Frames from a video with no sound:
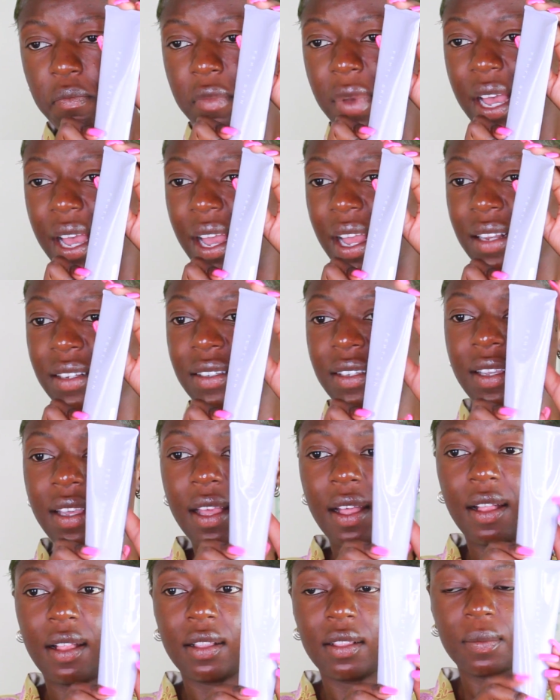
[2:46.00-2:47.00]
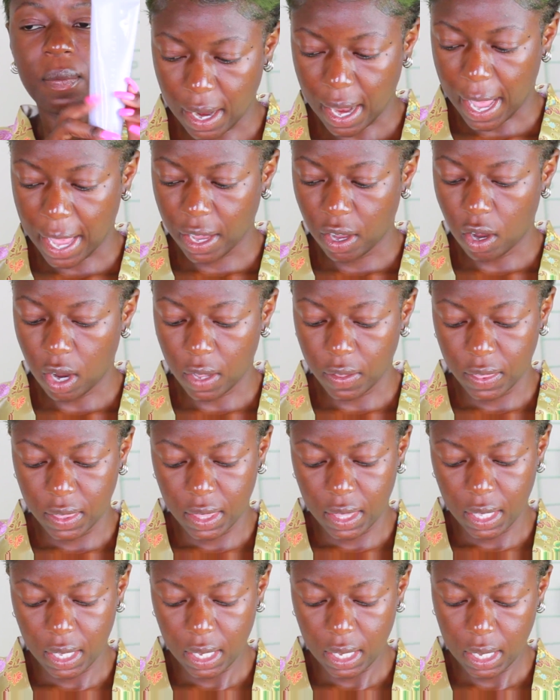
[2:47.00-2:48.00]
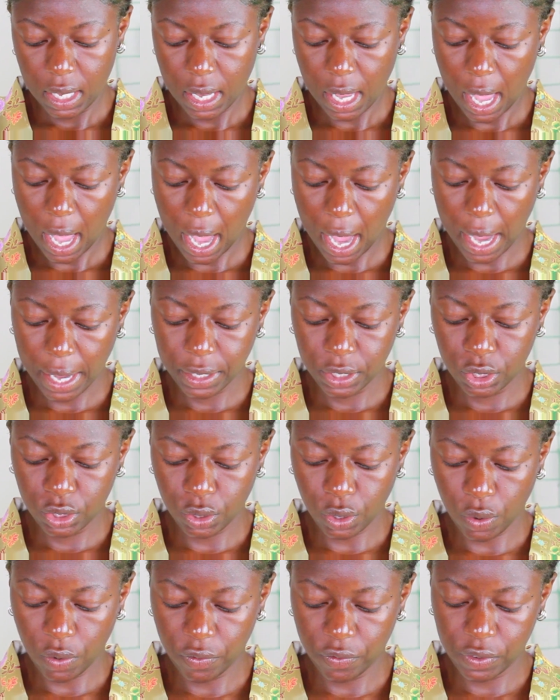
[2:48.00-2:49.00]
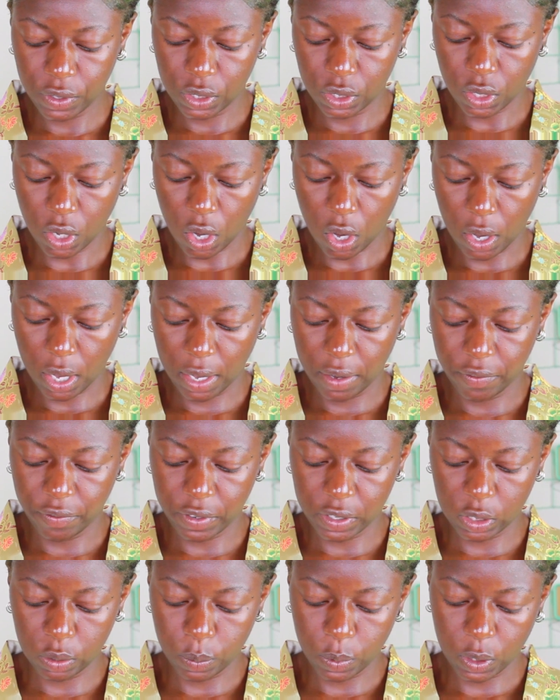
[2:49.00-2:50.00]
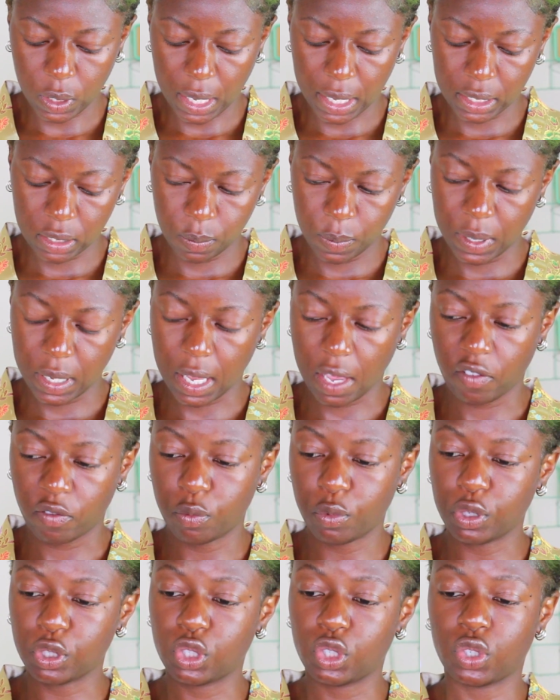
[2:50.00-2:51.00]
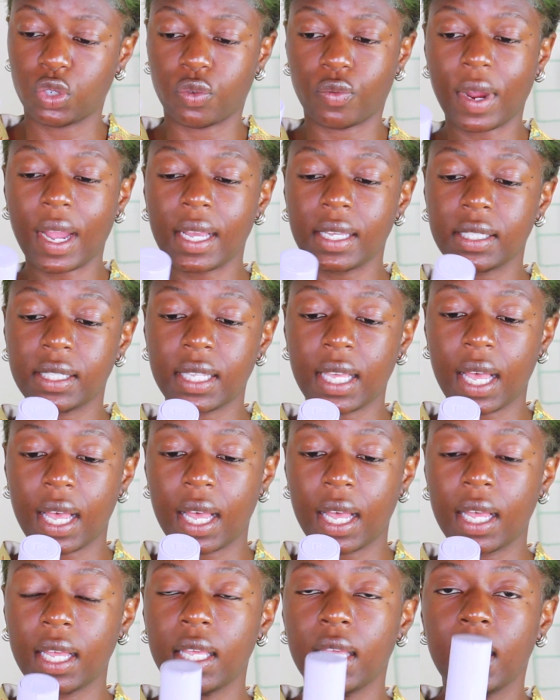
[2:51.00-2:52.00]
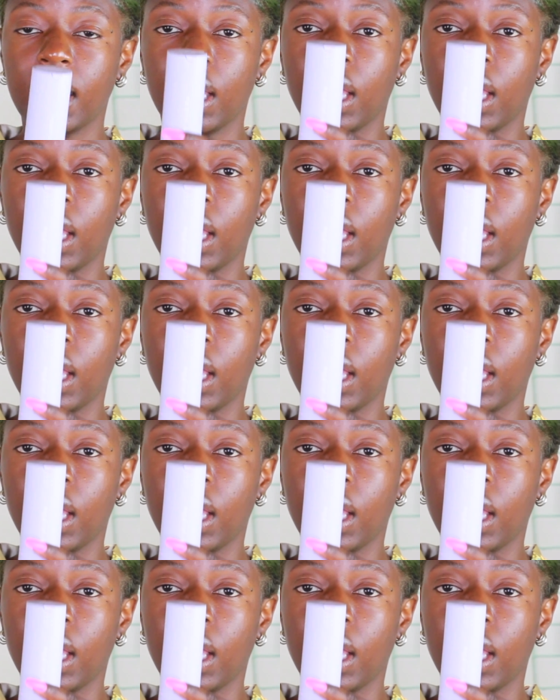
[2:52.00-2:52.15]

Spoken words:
And I got the Hydro Visor Invisible SPF Moisturizer.